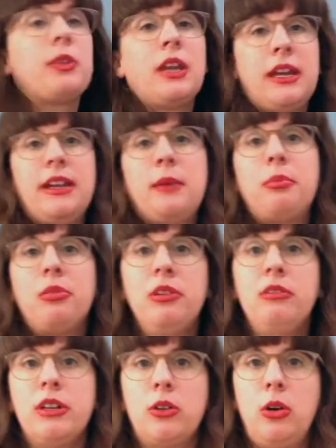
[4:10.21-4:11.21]
And I
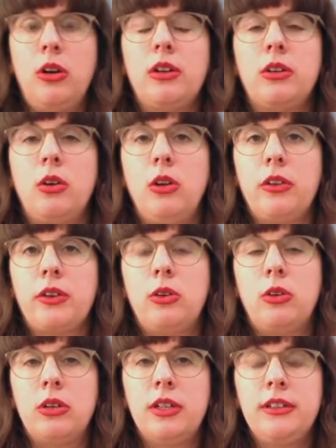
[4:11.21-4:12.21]
pre-recorded all the
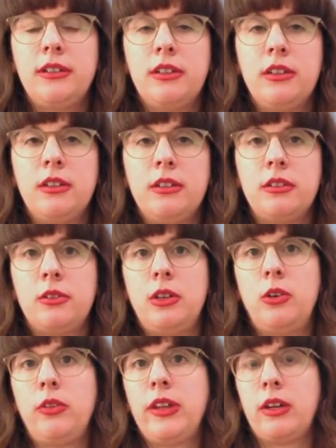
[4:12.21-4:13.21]
chords, so
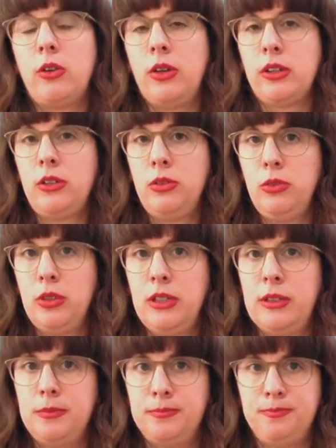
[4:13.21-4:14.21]
now they're going
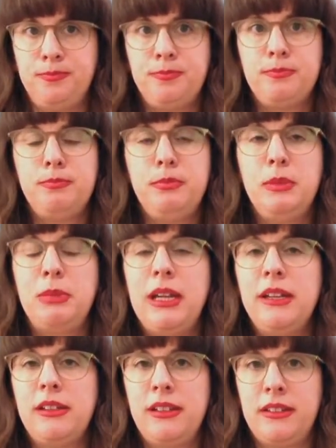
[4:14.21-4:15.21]
to be
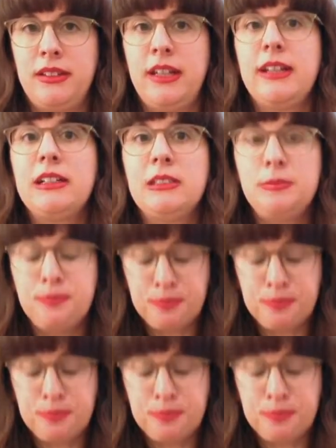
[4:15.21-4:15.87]
played in a cycle.